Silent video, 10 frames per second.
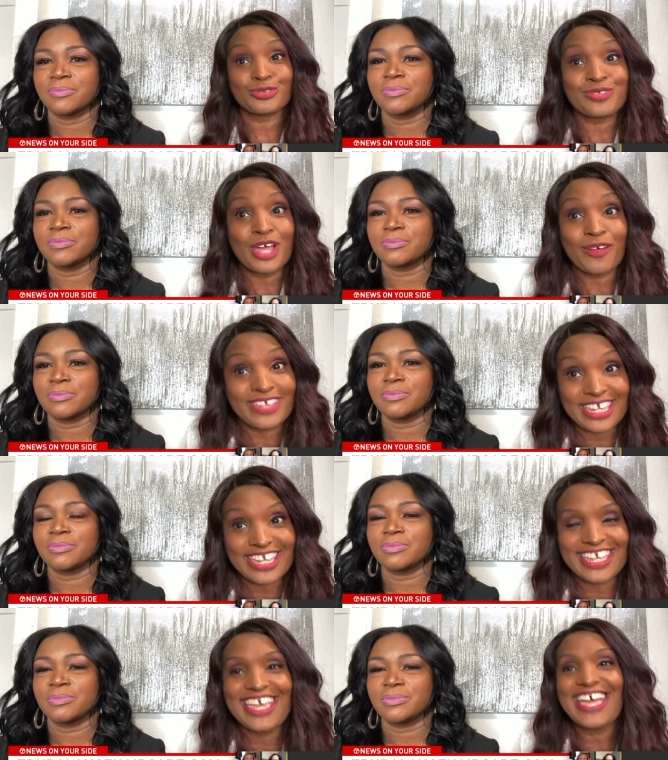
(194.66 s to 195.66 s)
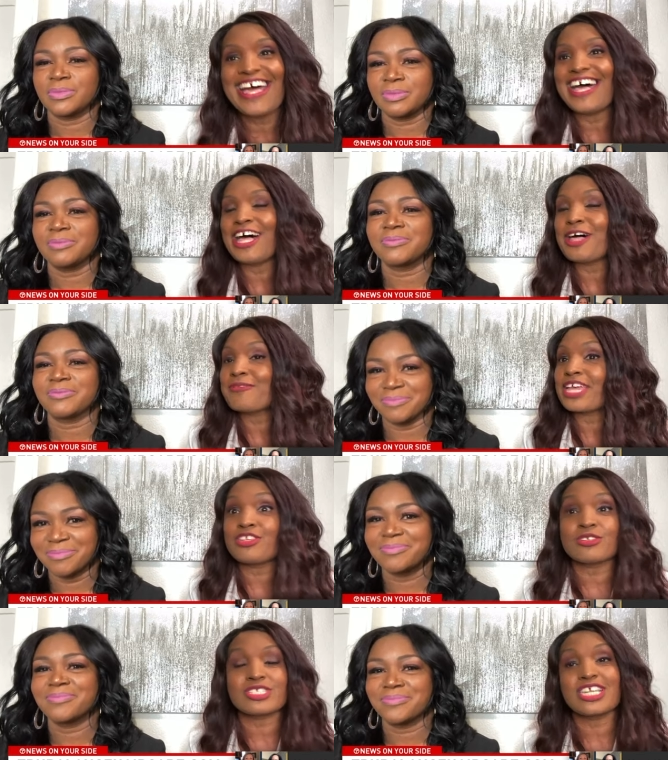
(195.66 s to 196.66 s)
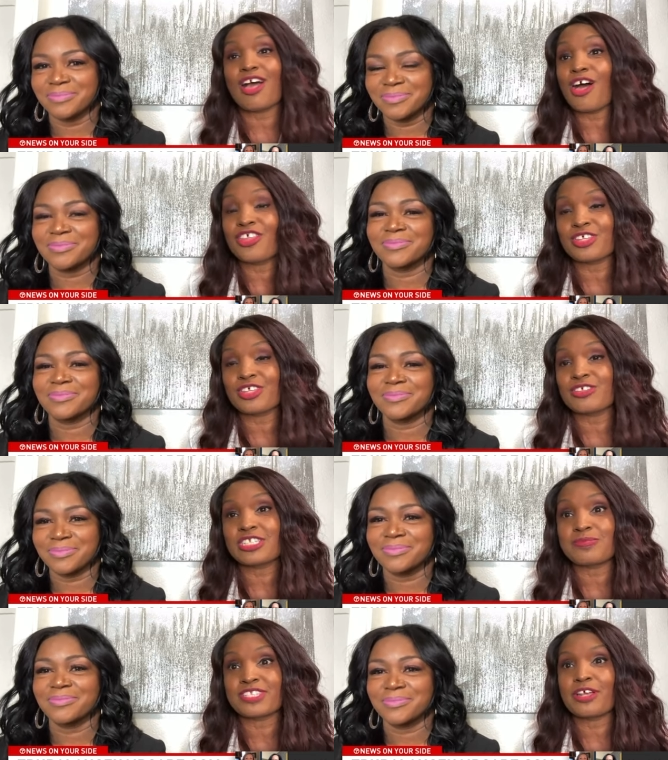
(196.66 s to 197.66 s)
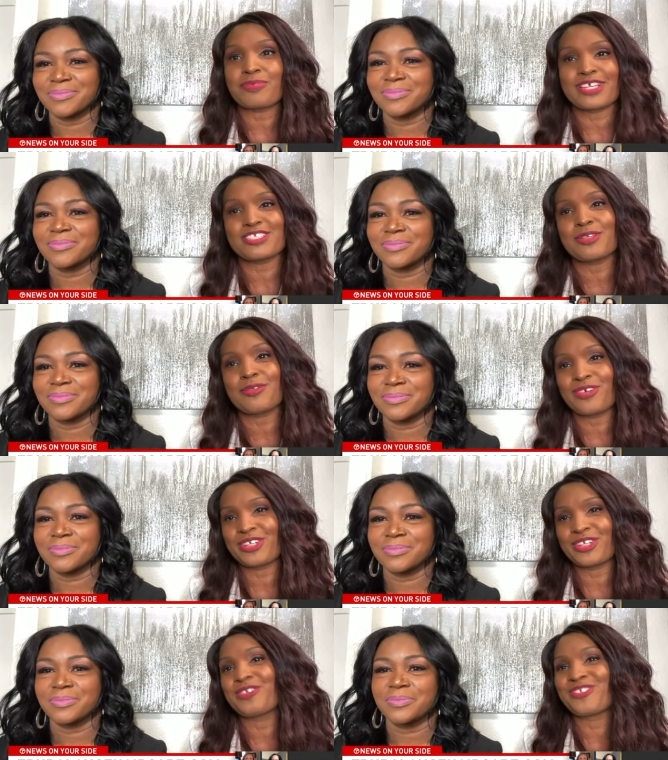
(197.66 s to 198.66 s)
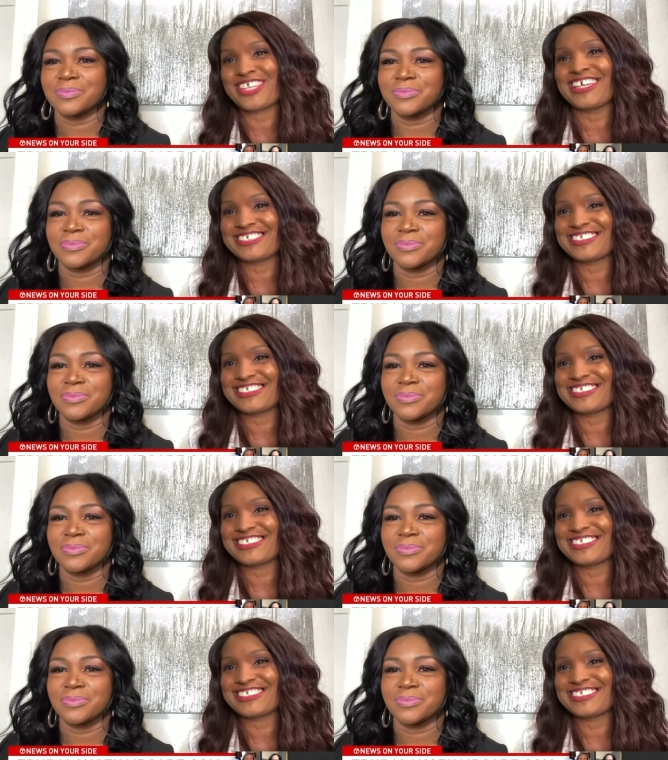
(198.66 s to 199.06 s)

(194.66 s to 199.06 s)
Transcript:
Speaker 1: no E. Um, and you'll see all those tips there, plus some wonderful things.